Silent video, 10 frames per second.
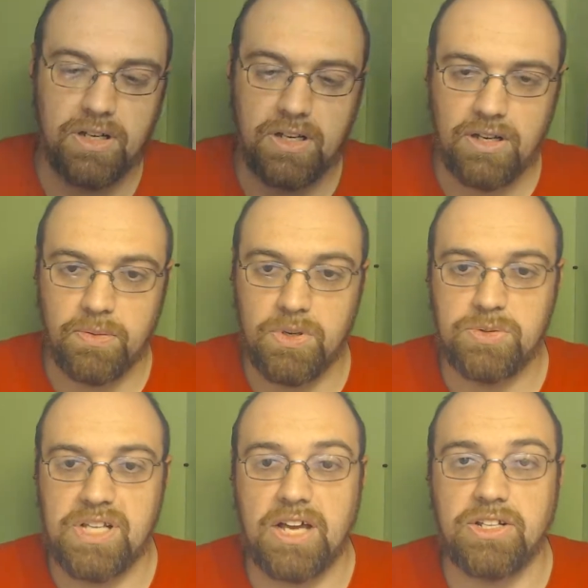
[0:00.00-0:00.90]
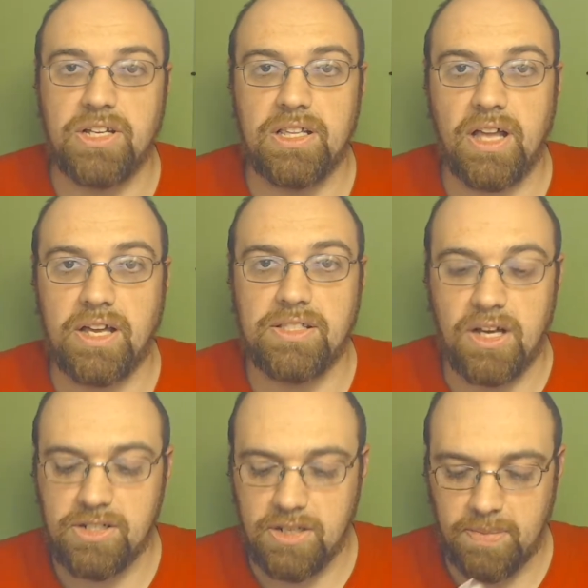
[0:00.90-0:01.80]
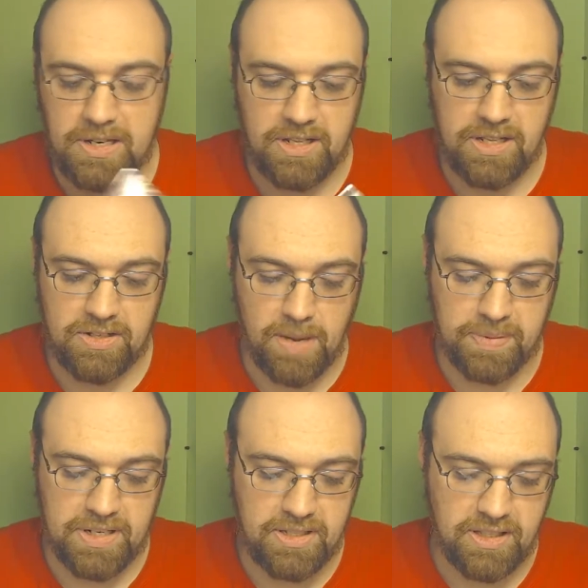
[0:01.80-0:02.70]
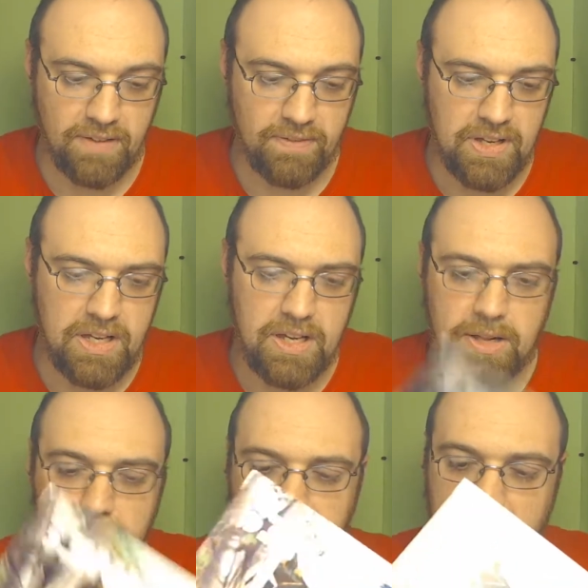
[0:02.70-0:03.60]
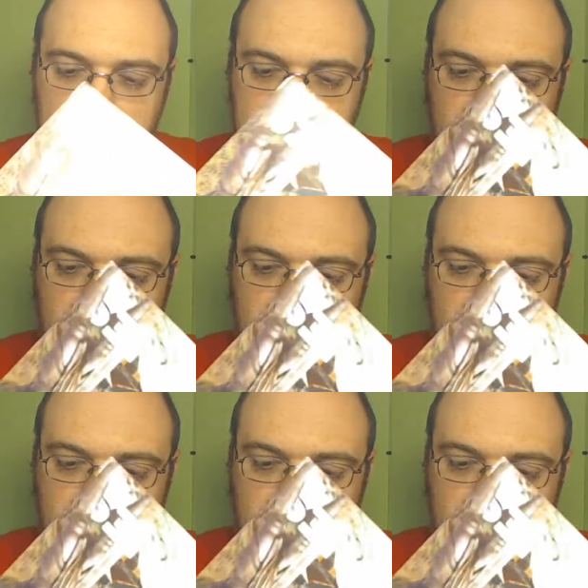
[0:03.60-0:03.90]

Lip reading: which was actually a nice touch compared to the Japanese stuff, it has a little bit